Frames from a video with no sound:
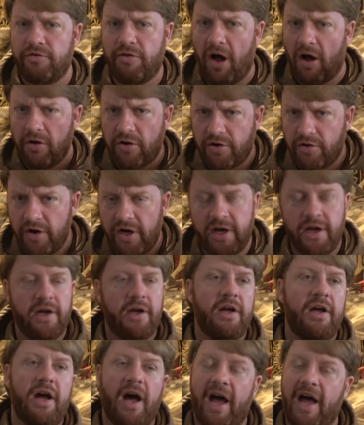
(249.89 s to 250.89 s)
falconry,
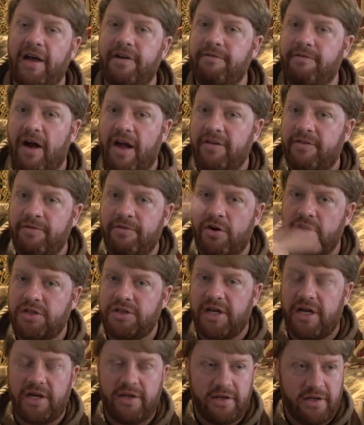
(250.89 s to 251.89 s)
and vice
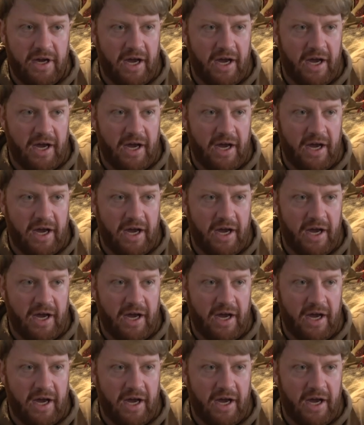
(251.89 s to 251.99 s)
versa.